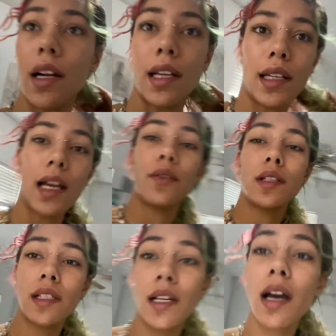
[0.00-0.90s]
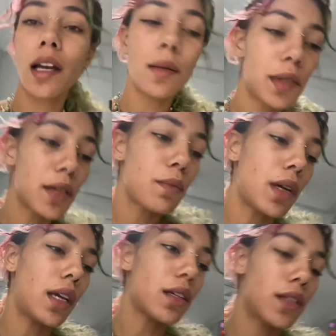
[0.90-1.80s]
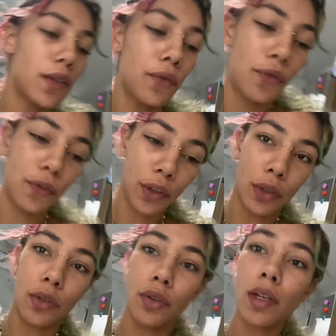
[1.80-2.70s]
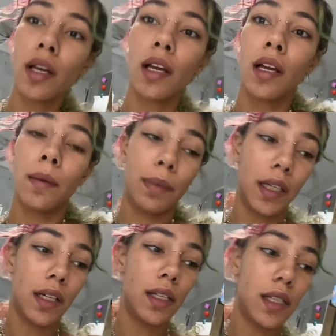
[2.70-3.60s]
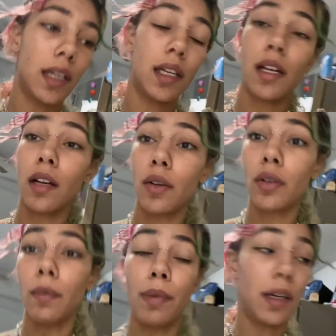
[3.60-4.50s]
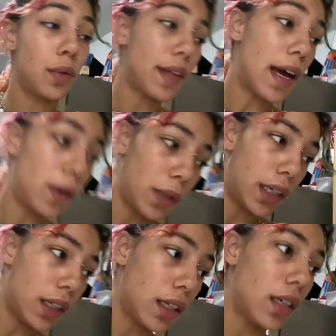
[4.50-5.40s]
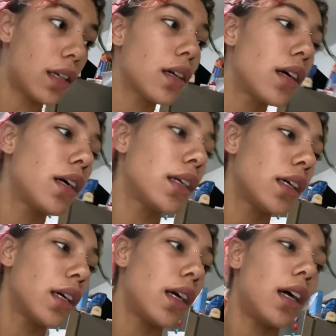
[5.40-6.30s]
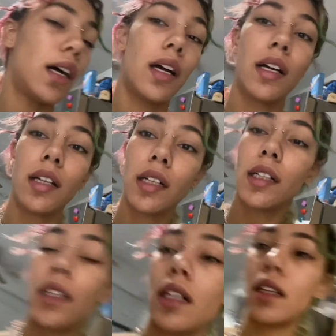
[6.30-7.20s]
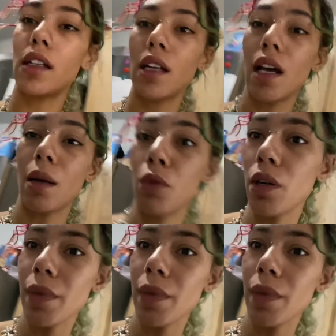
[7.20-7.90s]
now it's time to make some food because I cannot go to bed without eating. I'm gonna make